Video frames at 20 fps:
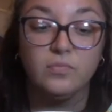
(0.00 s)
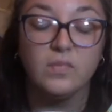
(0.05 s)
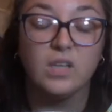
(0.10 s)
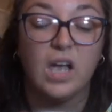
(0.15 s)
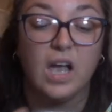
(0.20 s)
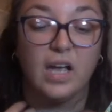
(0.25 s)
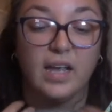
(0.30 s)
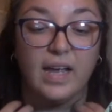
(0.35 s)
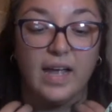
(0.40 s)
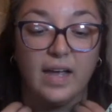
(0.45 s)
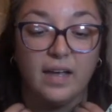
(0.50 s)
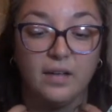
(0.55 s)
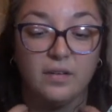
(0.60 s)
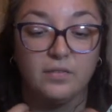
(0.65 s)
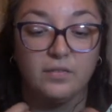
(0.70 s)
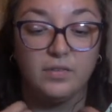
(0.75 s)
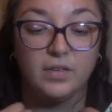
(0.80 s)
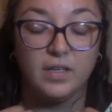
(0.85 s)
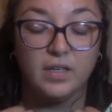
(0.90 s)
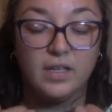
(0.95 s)
I have
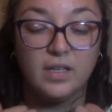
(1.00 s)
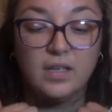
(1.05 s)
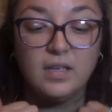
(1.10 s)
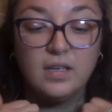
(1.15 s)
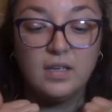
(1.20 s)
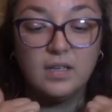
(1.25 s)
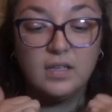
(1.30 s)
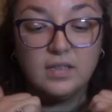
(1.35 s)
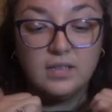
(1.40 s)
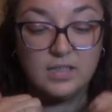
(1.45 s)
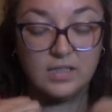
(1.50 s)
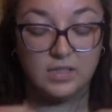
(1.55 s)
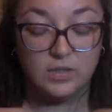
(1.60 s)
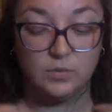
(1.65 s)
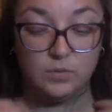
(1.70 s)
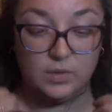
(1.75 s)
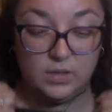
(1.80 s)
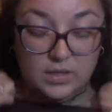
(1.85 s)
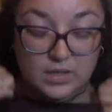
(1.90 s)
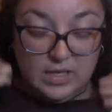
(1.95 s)
this
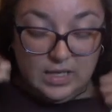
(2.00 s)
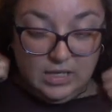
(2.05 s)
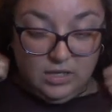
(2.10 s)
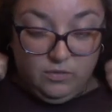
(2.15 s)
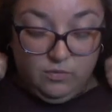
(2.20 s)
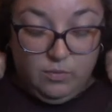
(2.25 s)
one that you've